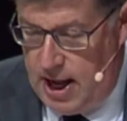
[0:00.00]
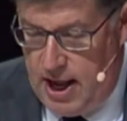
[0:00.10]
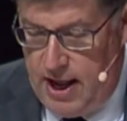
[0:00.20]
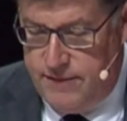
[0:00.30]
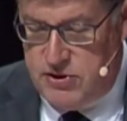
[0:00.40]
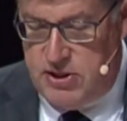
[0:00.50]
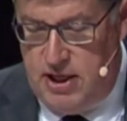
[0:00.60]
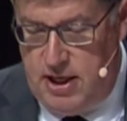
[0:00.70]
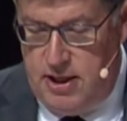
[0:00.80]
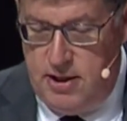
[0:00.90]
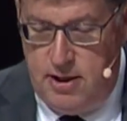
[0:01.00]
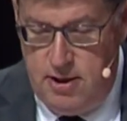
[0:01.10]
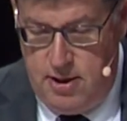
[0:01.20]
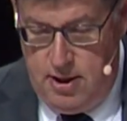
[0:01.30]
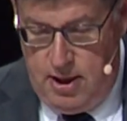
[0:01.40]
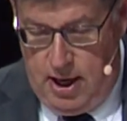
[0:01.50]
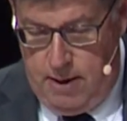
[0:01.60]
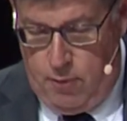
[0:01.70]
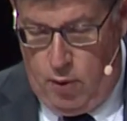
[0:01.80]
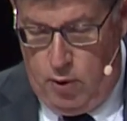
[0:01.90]
and I have seen
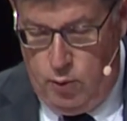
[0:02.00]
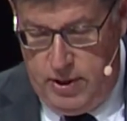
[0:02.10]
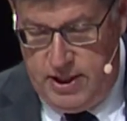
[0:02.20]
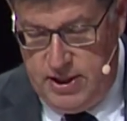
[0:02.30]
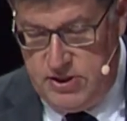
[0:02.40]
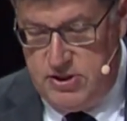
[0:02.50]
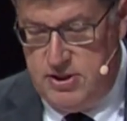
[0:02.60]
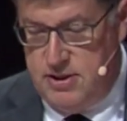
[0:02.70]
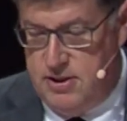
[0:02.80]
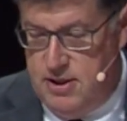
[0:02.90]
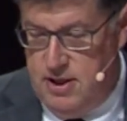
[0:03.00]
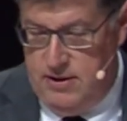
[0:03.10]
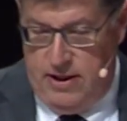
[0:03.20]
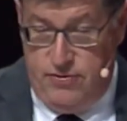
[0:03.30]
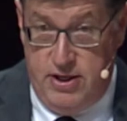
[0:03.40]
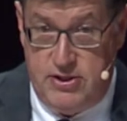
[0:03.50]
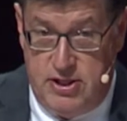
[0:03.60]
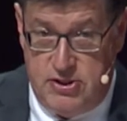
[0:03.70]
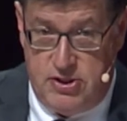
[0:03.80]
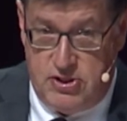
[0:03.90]
and borne witness that this
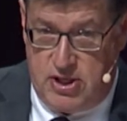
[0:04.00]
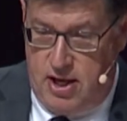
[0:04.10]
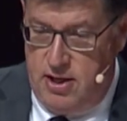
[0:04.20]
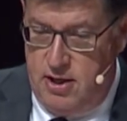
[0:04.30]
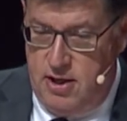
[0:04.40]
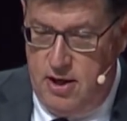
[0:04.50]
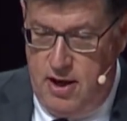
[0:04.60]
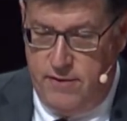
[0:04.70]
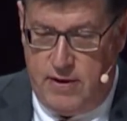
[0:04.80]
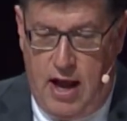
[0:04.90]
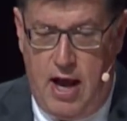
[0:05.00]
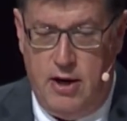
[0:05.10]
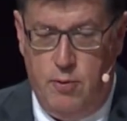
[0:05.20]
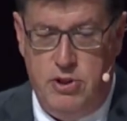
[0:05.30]
is the Son of God,